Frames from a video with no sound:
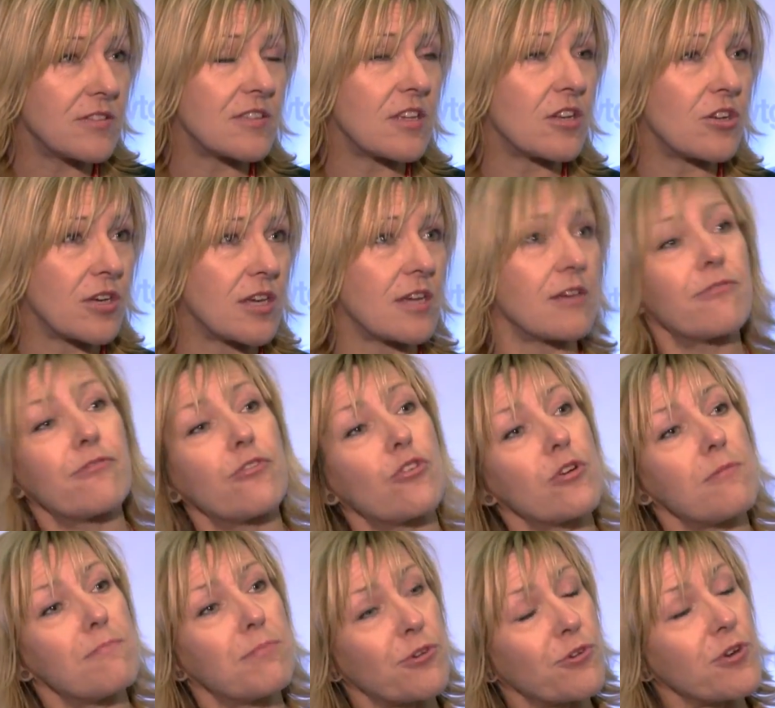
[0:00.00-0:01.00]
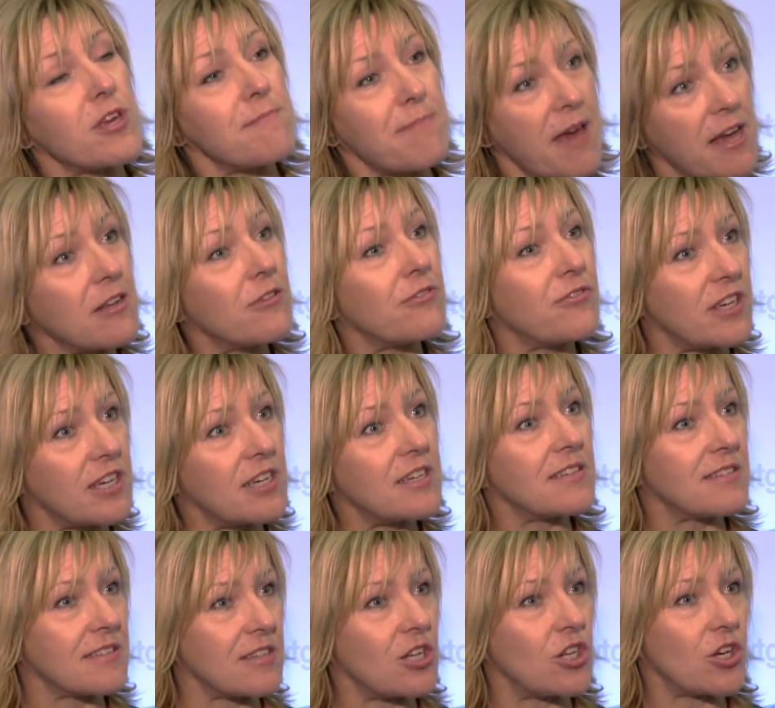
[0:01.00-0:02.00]
so looking for employee
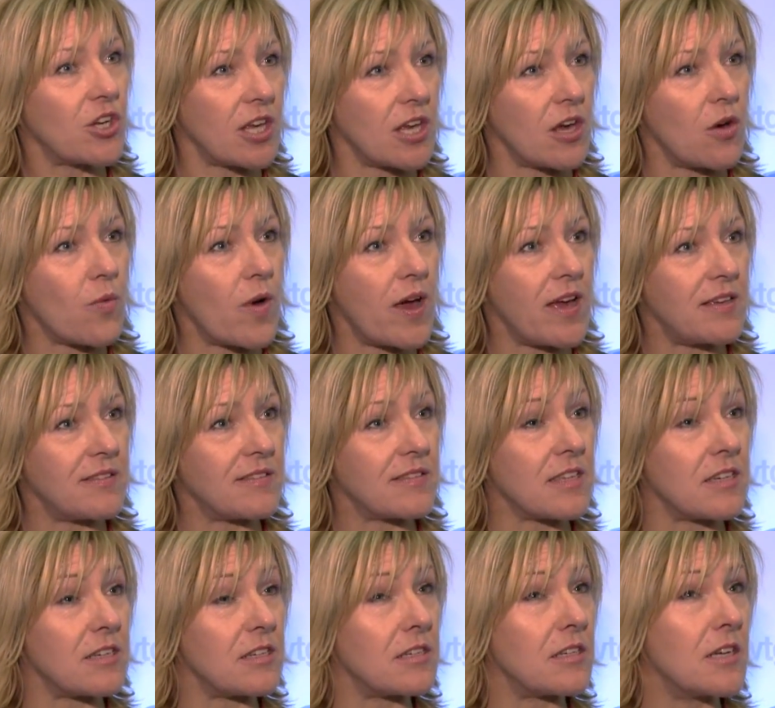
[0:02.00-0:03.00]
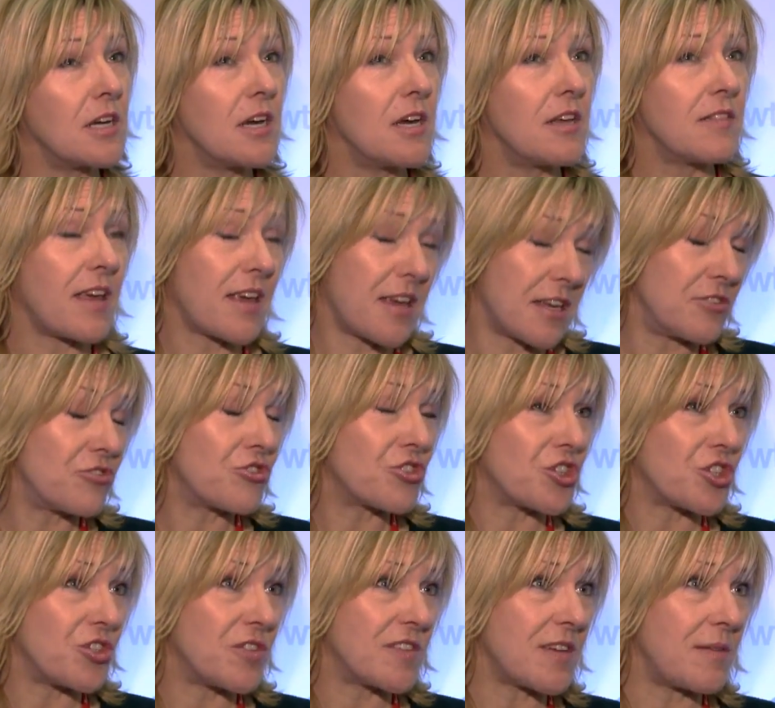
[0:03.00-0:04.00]
benefits and looking at ways that they can
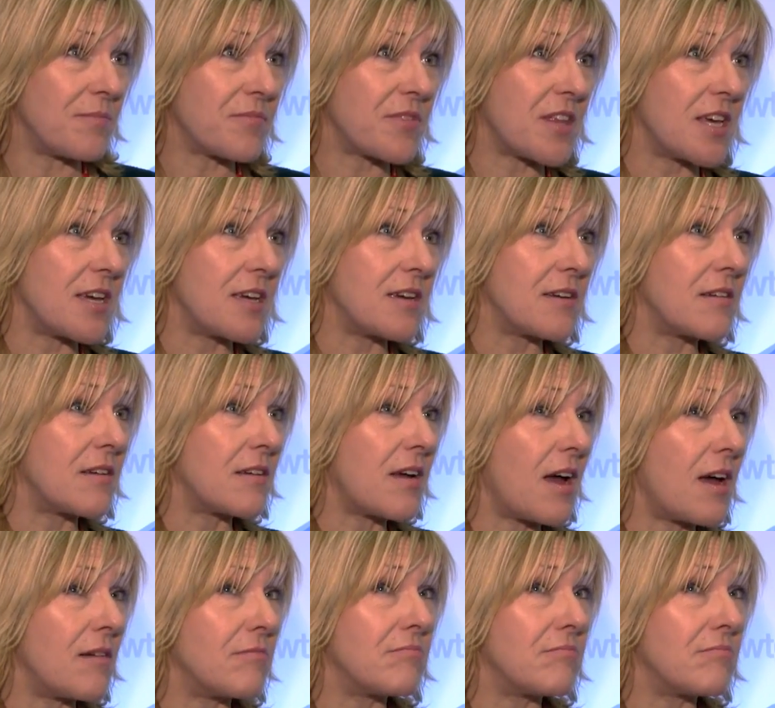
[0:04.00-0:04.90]
introduce something,